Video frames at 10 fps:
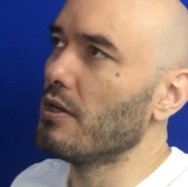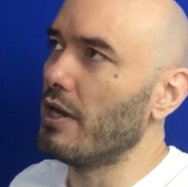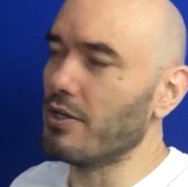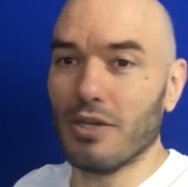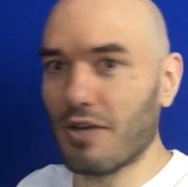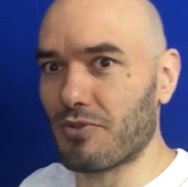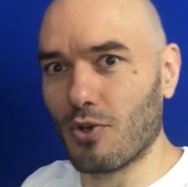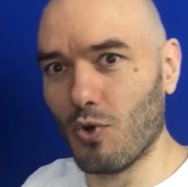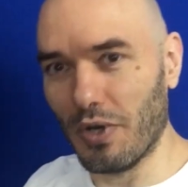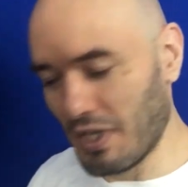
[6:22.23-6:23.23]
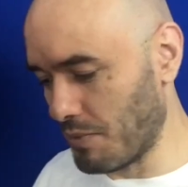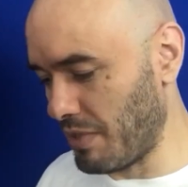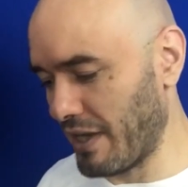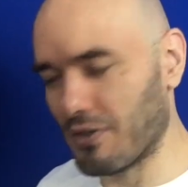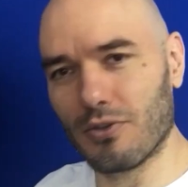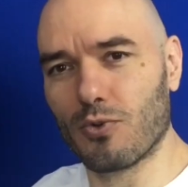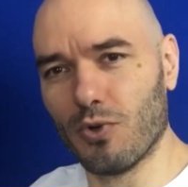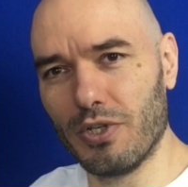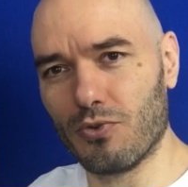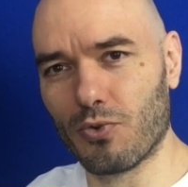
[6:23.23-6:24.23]
And you have to go again back to the
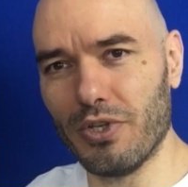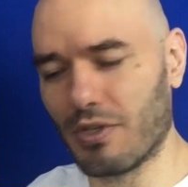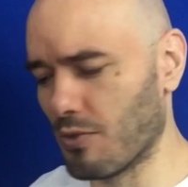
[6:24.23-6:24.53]
Koine Greek.